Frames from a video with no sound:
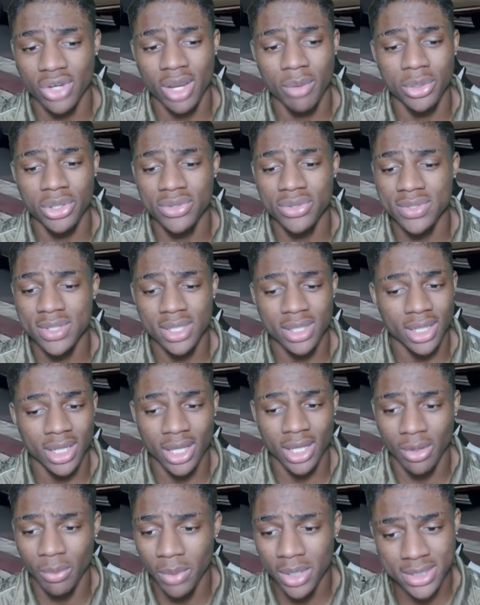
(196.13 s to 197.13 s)
when you seen the
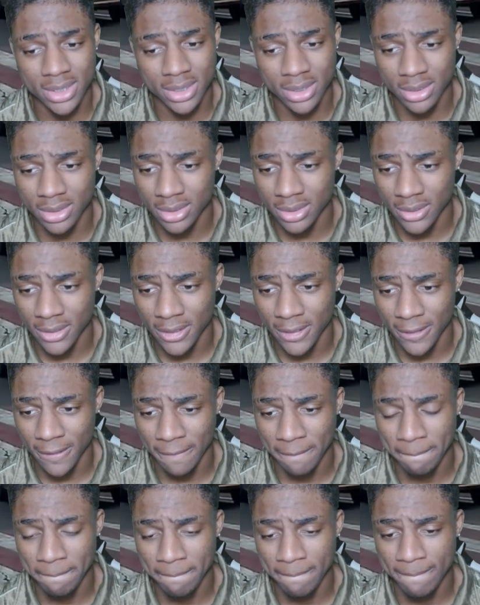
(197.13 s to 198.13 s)
nigga, was it?
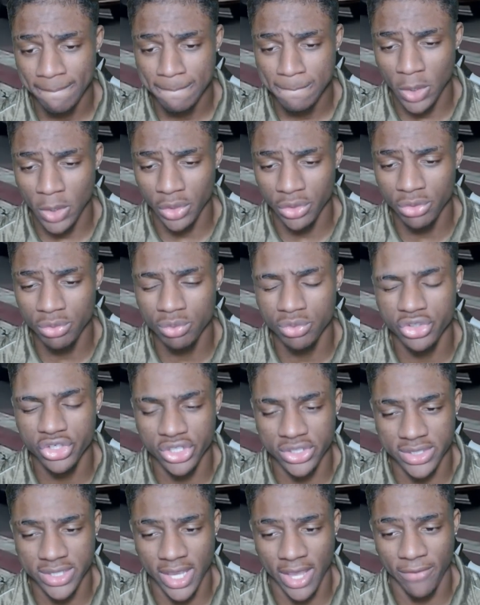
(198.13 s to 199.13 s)
Oh, you
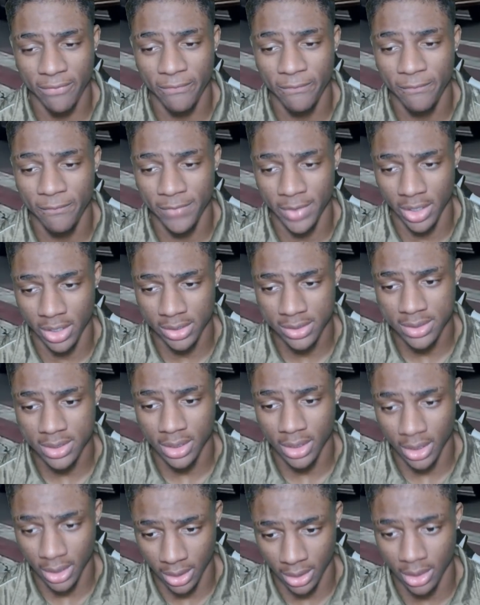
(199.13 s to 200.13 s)
just got fucked
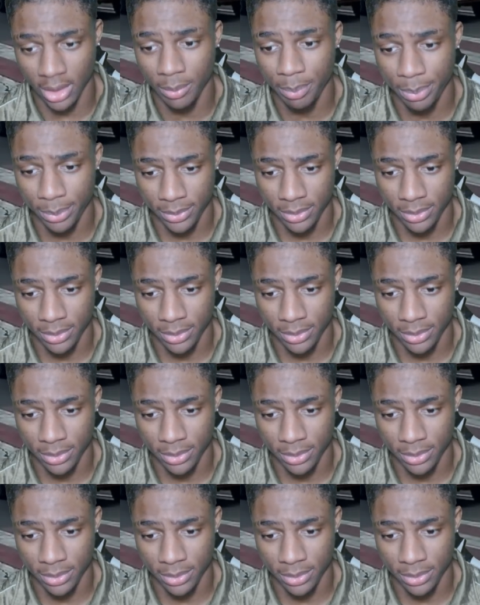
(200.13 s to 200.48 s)
up.